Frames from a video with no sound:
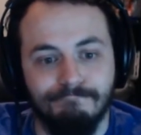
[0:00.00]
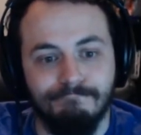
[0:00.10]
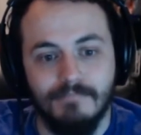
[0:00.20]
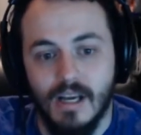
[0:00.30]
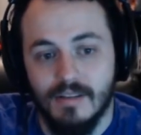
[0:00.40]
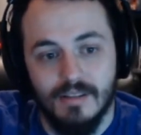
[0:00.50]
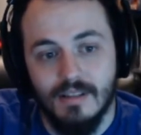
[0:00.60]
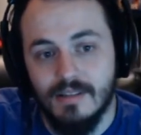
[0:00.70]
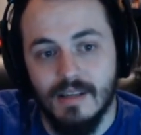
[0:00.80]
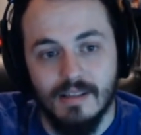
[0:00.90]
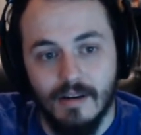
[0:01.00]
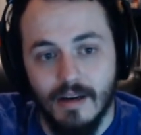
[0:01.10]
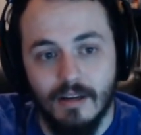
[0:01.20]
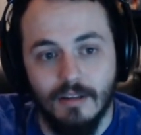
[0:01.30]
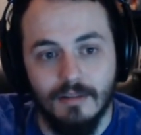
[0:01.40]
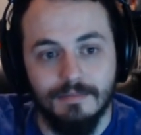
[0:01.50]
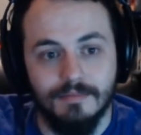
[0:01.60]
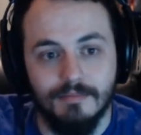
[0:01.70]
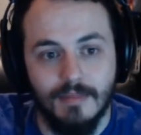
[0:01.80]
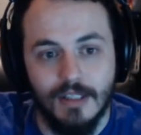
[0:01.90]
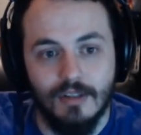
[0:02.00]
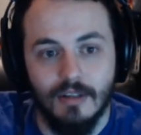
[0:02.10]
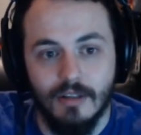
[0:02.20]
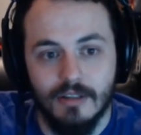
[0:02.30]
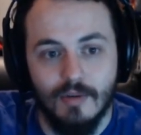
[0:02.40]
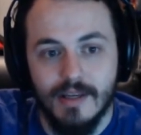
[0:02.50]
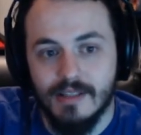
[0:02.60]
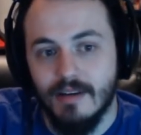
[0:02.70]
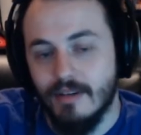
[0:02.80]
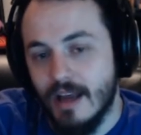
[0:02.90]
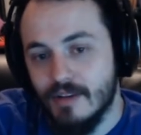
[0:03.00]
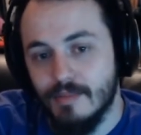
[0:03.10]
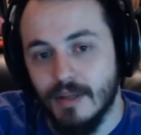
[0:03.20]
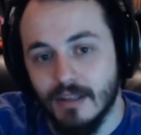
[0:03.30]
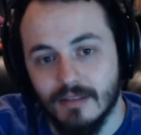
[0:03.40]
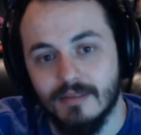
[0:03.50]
Constantine says, all right, I'll make sure to look twice at every houseplant.